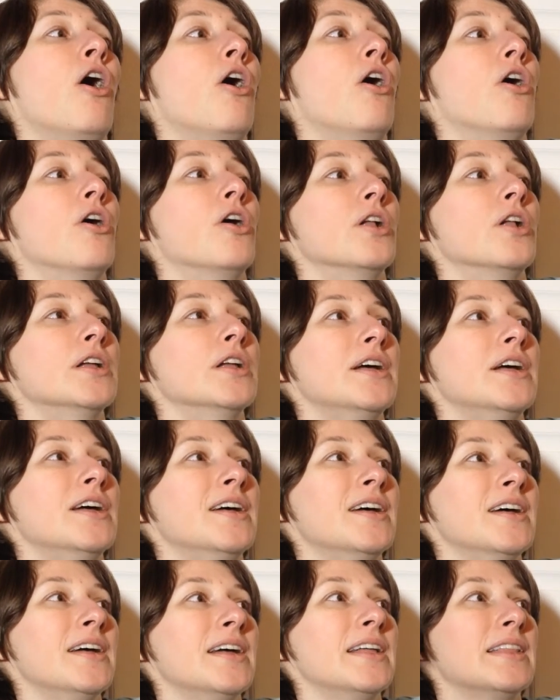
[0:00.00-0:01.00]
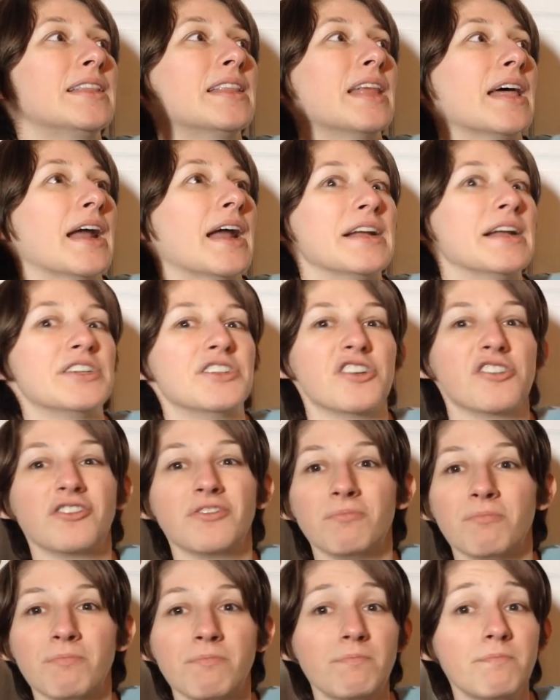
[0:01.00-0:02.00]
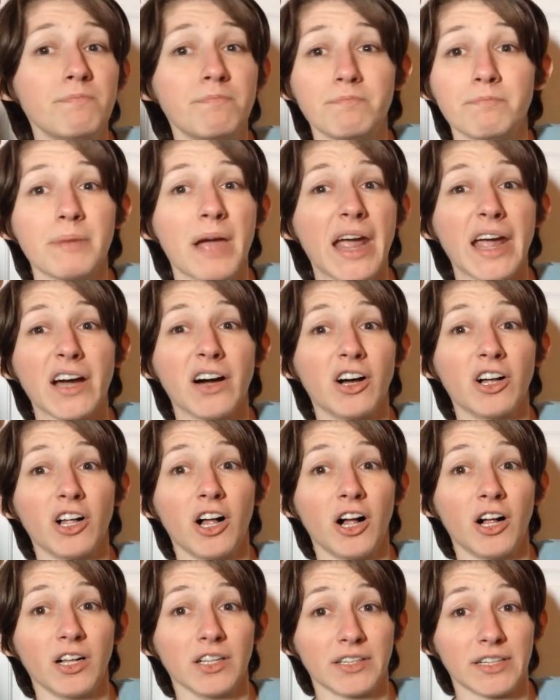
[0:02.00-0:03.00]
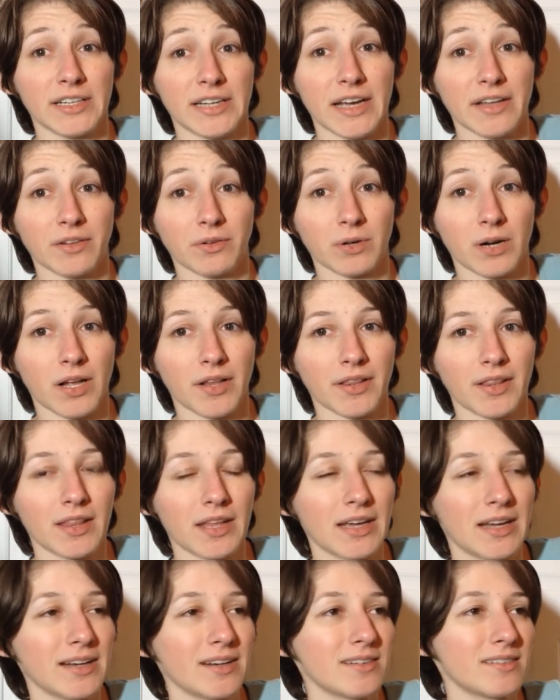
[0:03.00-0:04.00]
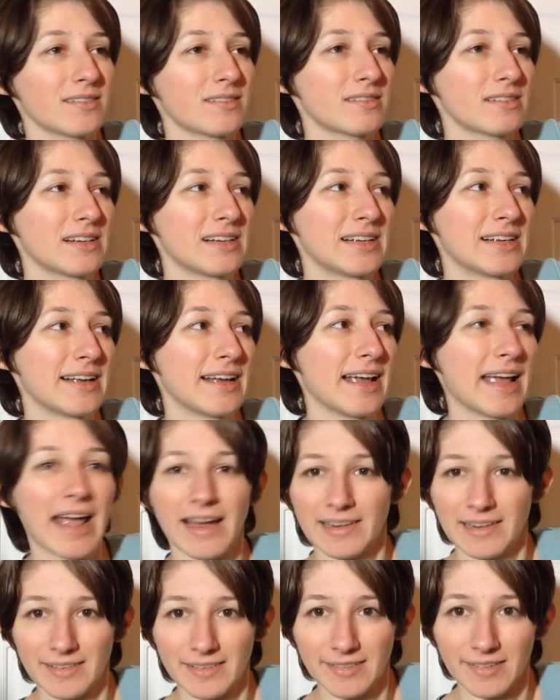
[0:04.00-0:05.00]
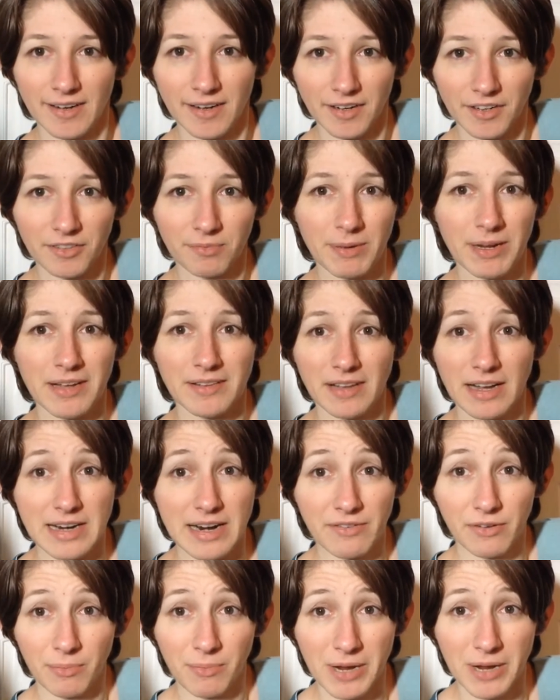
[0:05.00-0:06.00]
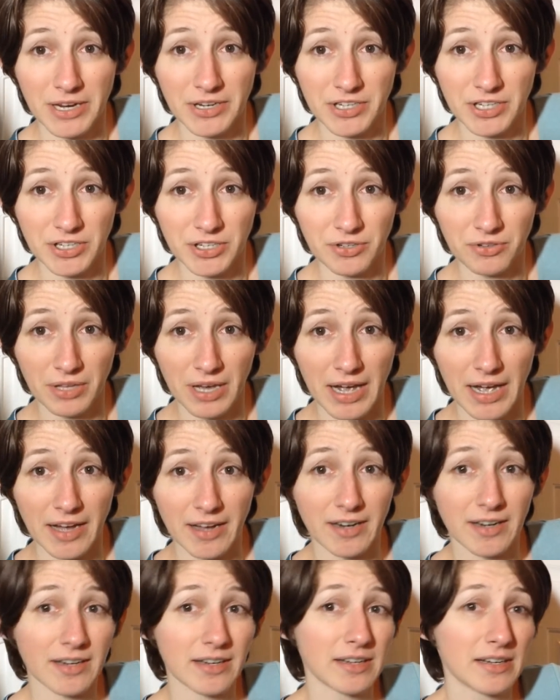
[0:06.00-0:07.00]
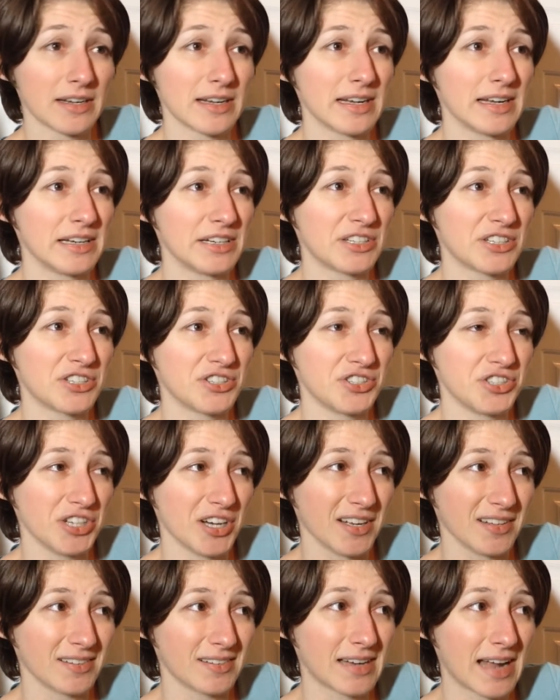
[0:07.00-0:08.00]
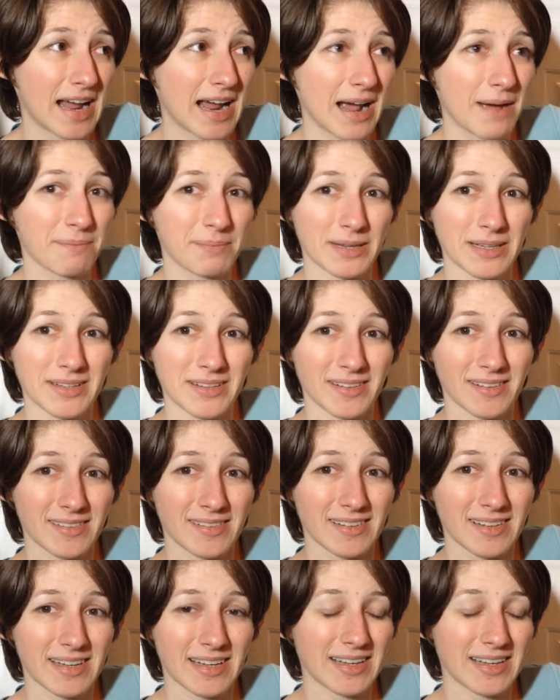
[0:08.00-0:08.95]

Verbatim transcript: all that I just bail altogether on things. And it sucks because I never mean to do that. It just happens.